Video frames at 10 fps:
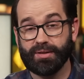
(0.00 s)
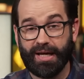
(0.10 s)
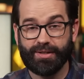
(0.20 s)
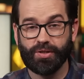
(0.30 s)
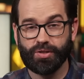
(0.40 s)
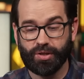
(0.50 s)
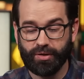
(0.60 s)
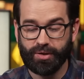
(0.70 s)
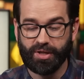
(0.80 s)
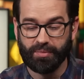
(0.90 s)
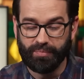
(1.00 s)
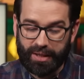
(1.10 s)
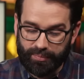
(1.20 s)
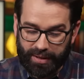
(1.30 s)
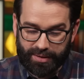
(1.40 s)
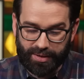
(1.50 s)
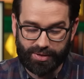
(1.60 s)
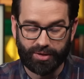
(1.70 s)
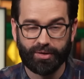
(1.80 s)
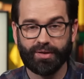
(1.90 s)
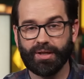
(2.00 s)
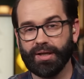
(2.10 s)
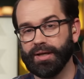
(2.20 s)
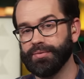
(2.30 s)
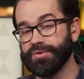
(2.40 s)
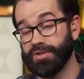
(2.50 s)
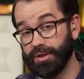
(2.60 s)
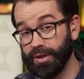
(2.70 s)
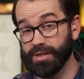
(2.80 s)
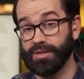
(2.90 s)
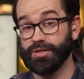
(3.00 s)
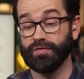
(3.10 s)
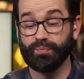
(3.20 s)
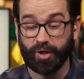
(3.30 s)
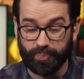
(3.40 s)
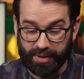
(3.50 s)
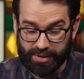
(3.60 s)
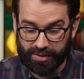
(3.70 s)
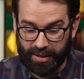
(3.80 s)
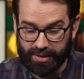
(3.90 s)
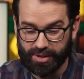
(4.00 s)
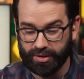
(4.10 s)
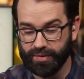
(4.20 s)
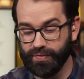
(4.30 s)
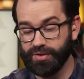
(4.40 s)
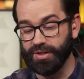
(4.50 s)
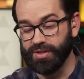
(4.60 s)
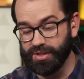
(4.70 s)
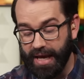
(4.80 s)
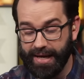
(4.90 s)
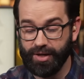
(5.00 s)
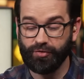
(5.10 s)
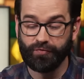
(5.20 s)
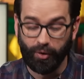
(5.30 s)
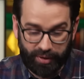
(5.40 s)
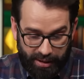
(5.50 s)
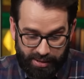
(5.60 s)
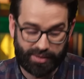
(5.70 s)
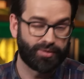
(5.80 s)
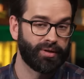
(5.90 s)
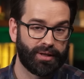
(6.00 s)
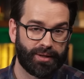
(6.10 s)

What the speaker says: takes a certain commitment, a certain seriousness of purpose, a certain sustained focus